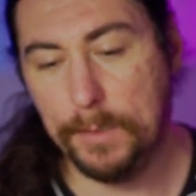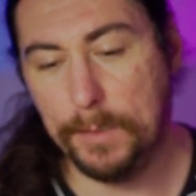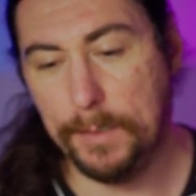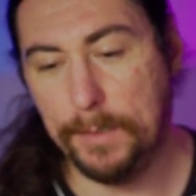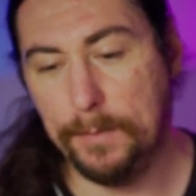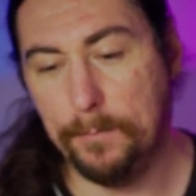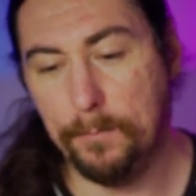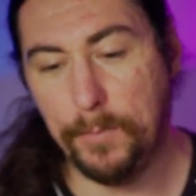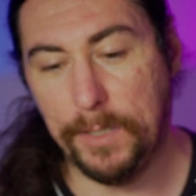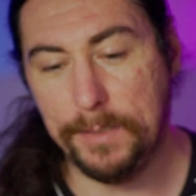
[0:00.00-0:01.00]

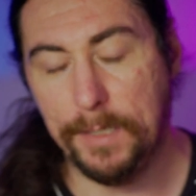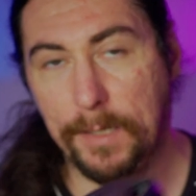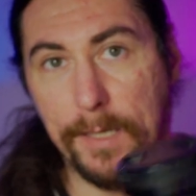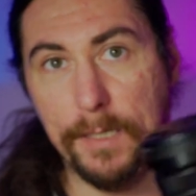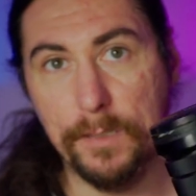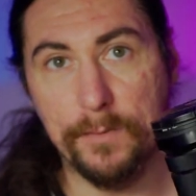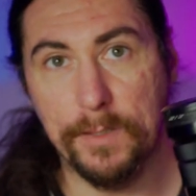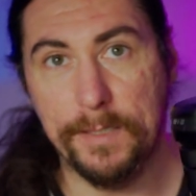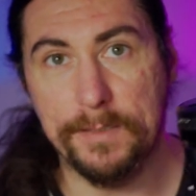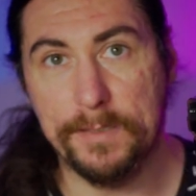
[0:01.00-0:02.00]
But yeah, hell of a
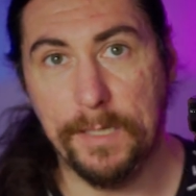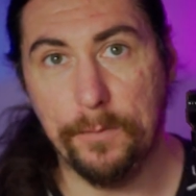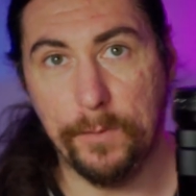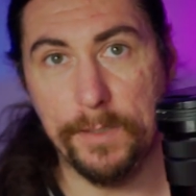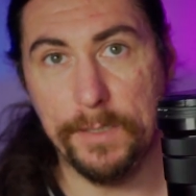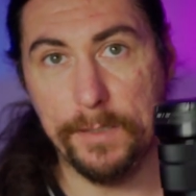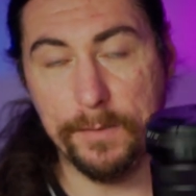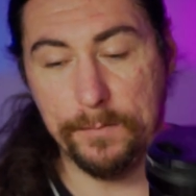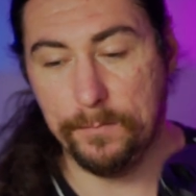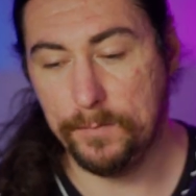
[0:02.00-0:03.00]
lens. That
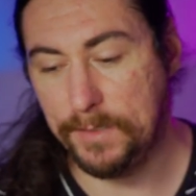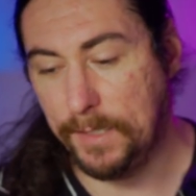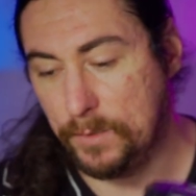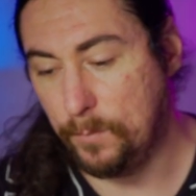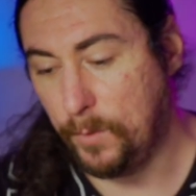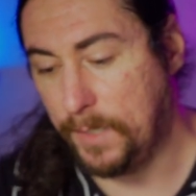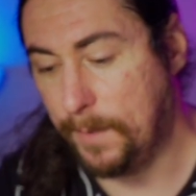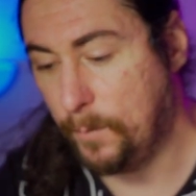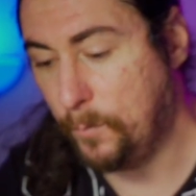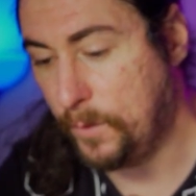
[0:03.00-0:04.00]
really stays on my
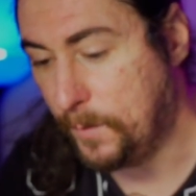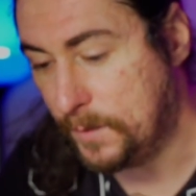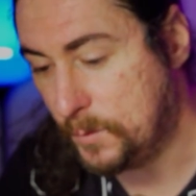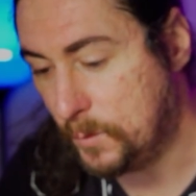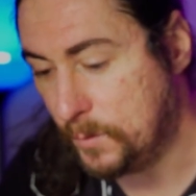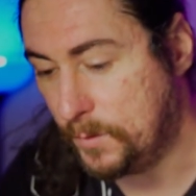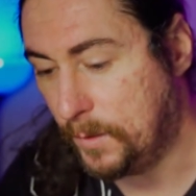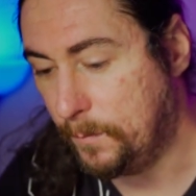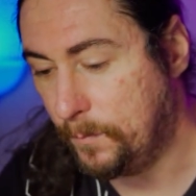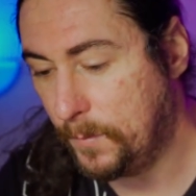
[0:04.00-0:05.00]
camera pretty much all the
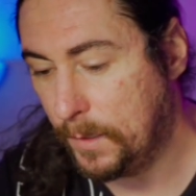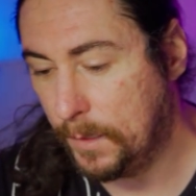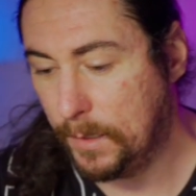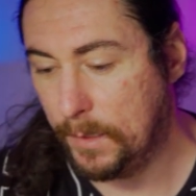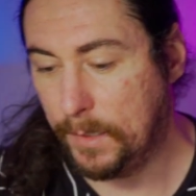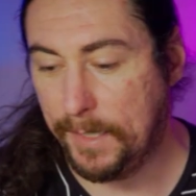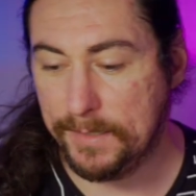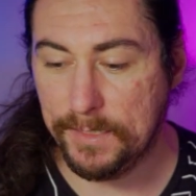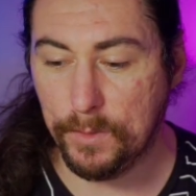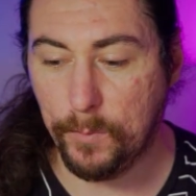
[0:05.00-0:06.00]
time.
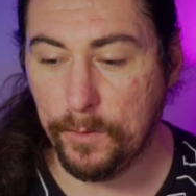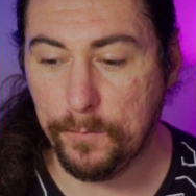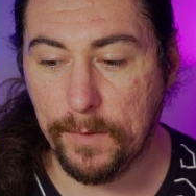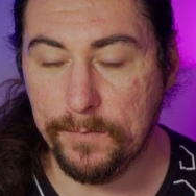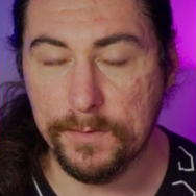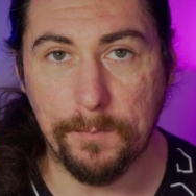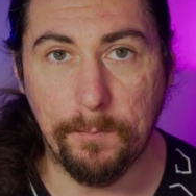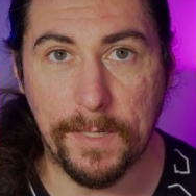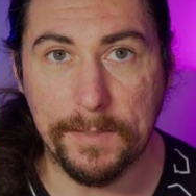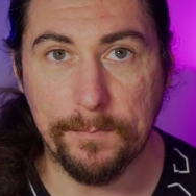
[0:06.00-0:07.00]
18-105 is a
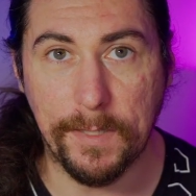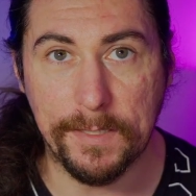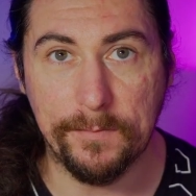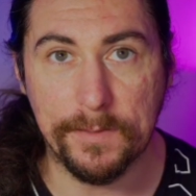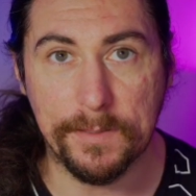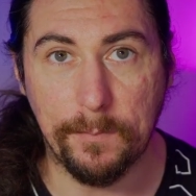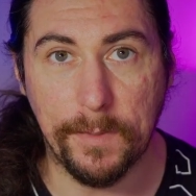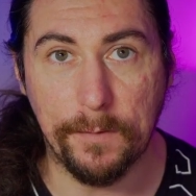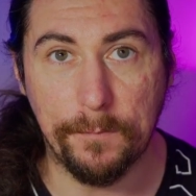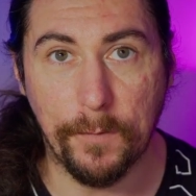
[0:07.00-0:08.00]
magnificent
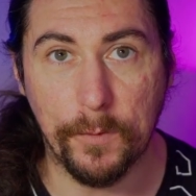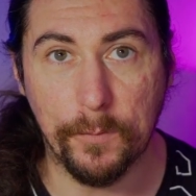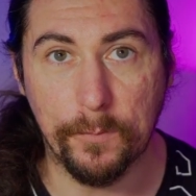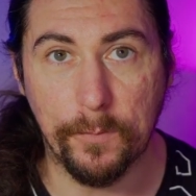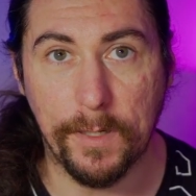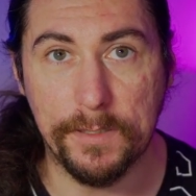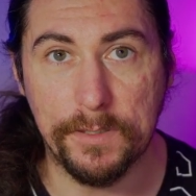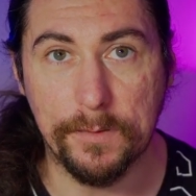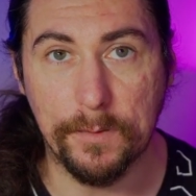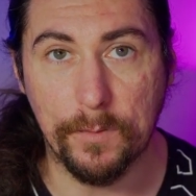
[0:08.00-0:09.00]
amount of focal
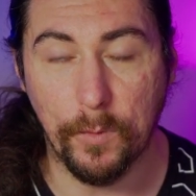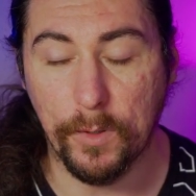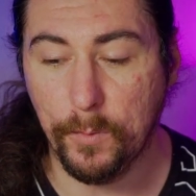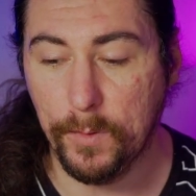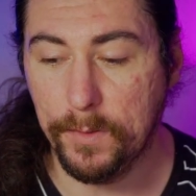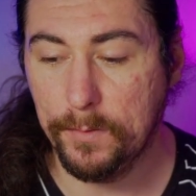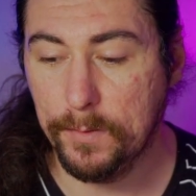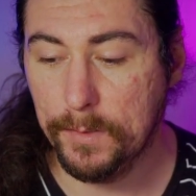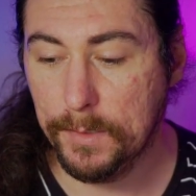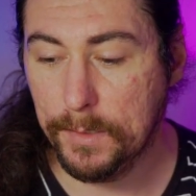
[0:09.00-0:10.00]
range to work with,
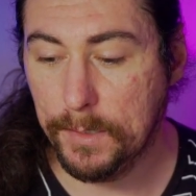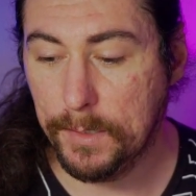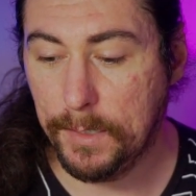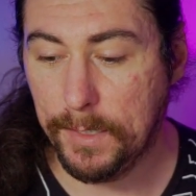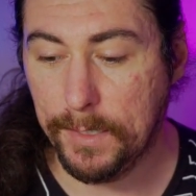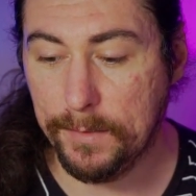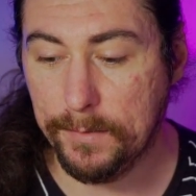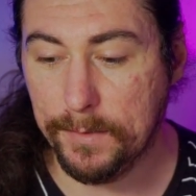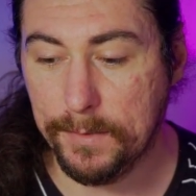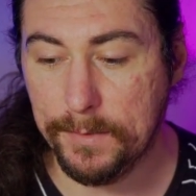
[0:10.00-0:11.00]
and
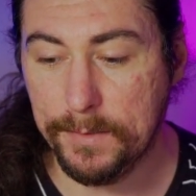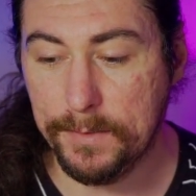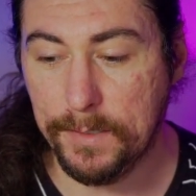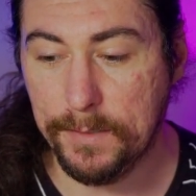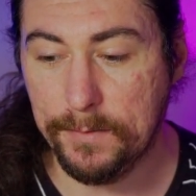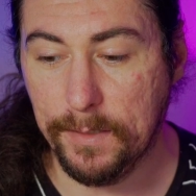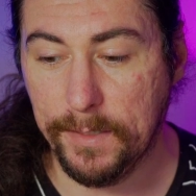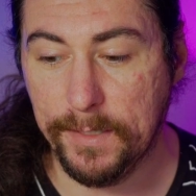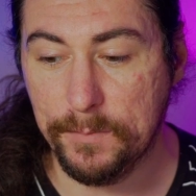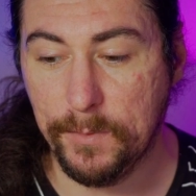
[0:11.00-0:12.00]
it
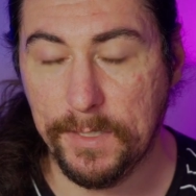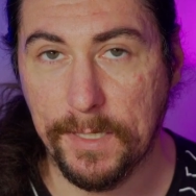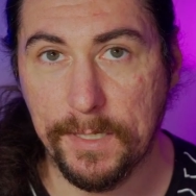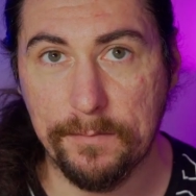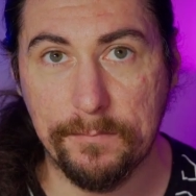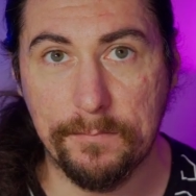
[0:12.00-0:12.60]
allows me to get